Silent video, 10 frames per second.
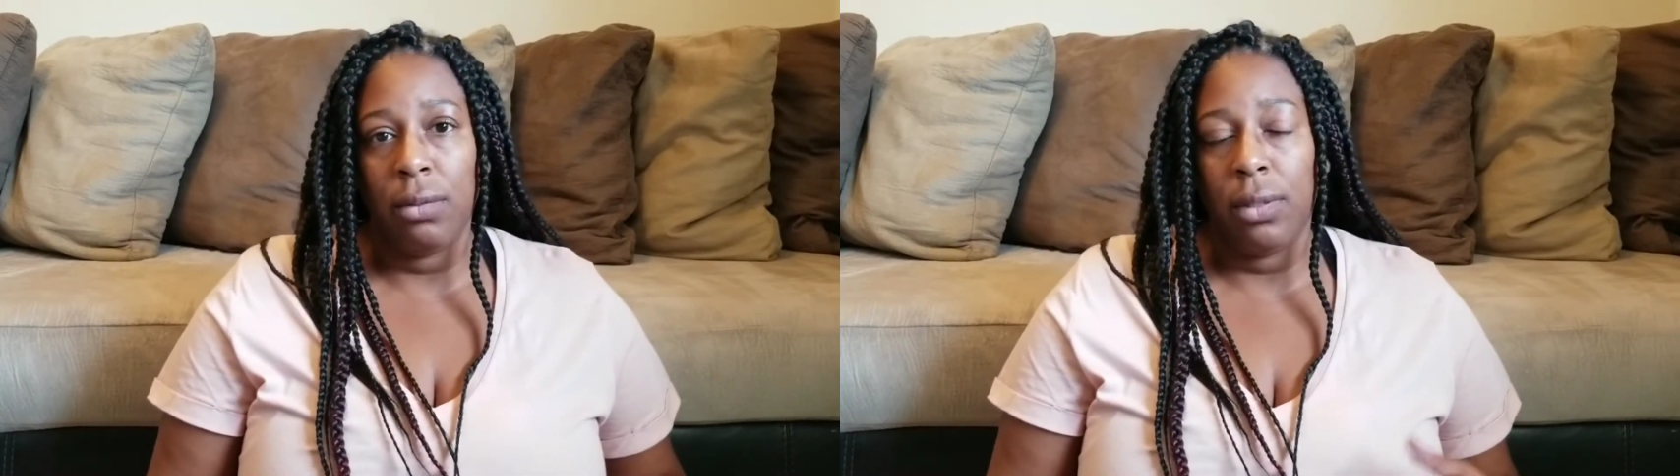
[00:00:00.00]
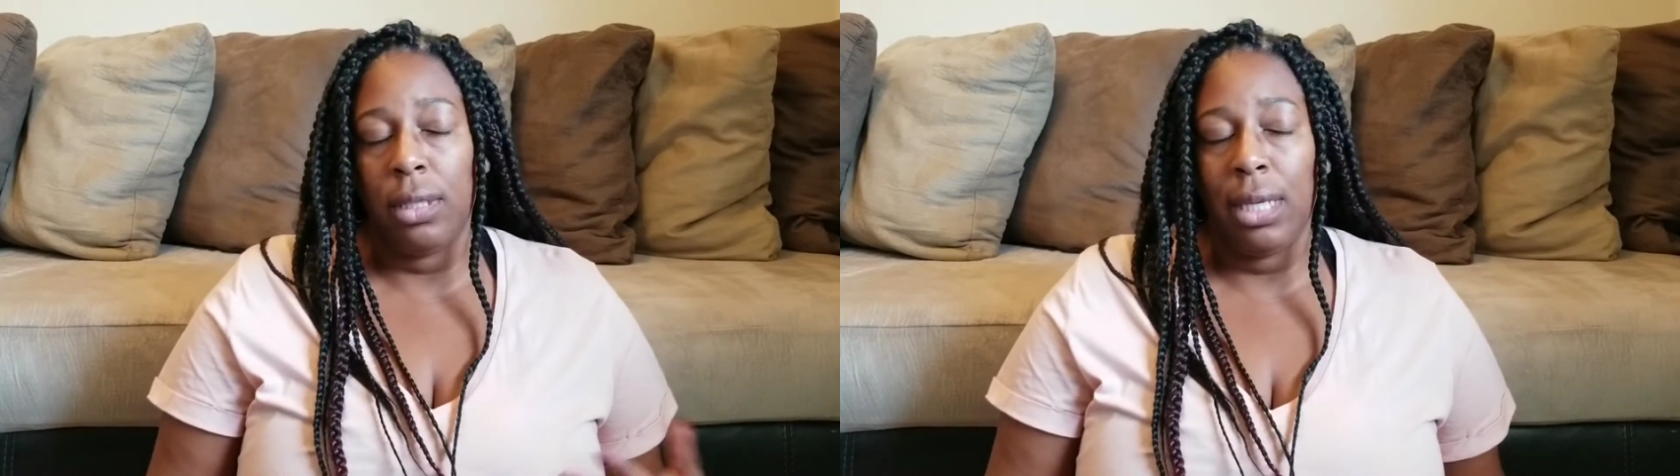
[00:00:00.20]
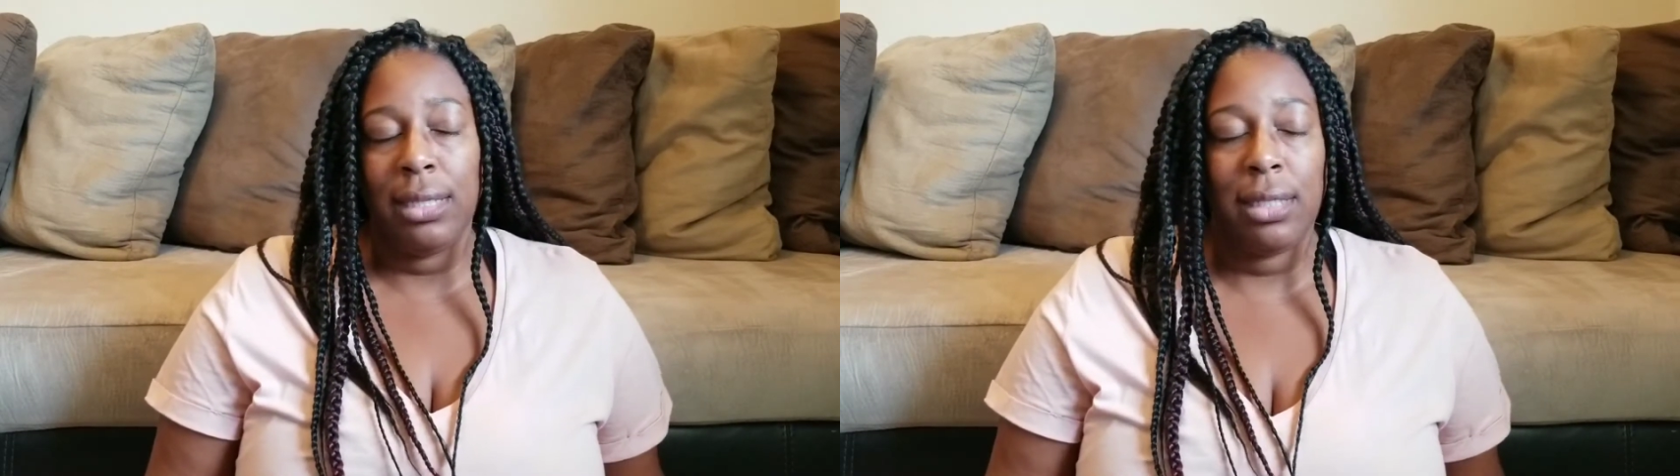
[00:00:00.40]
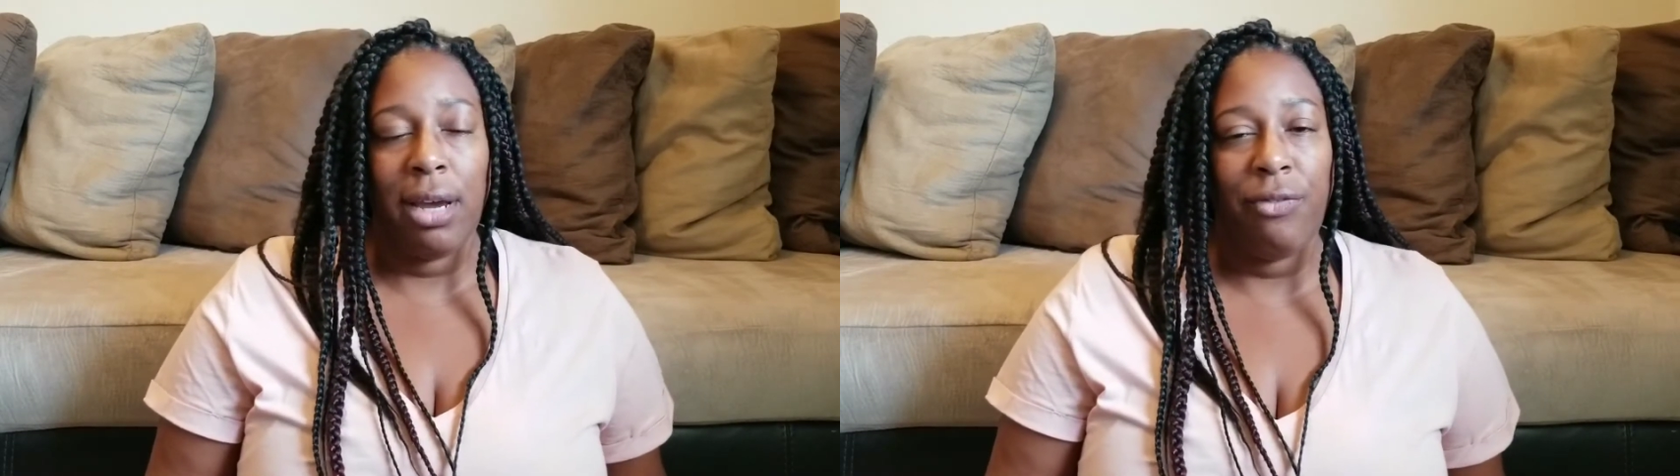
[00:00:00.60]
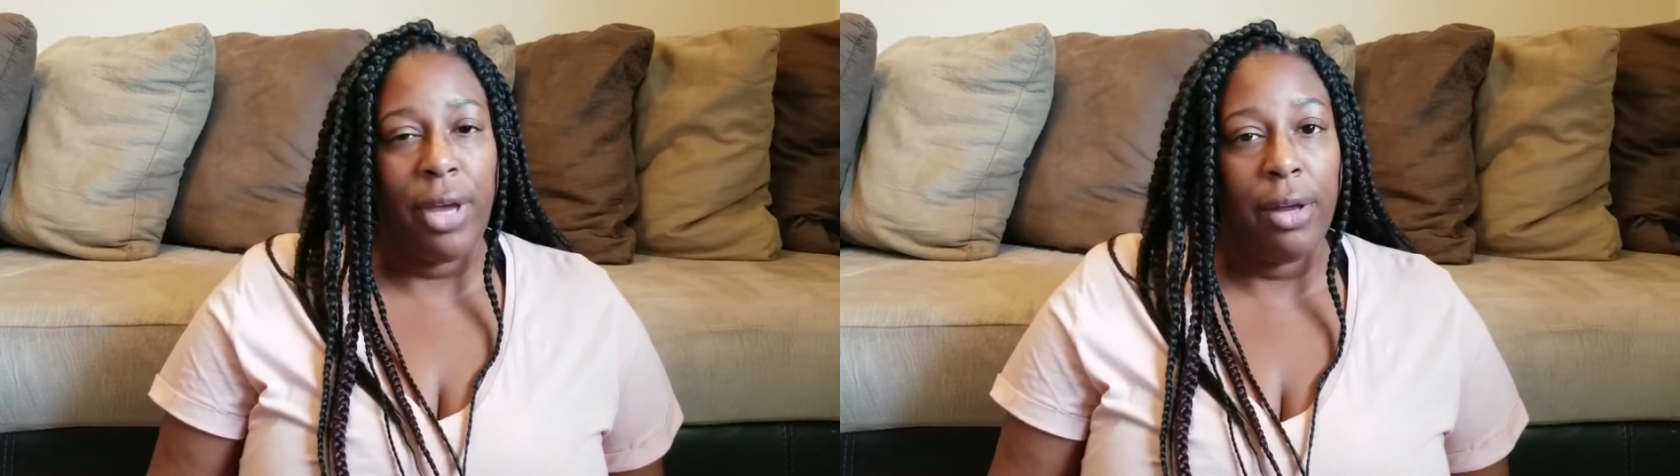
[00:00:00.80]
of the things that
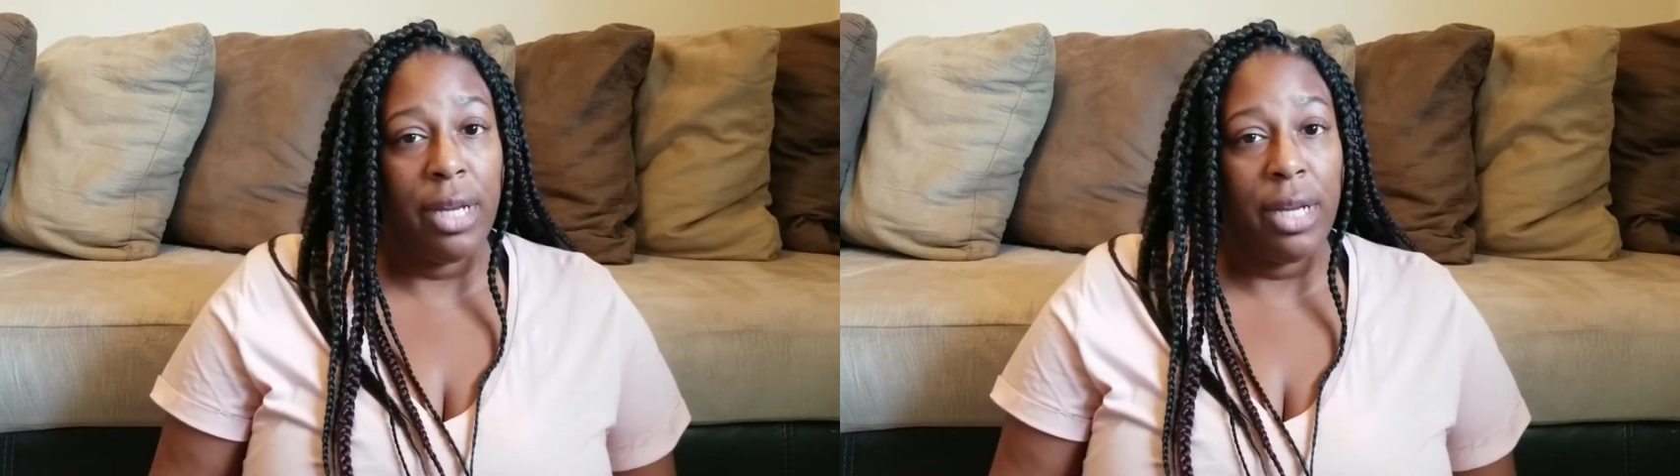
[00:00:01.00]
I found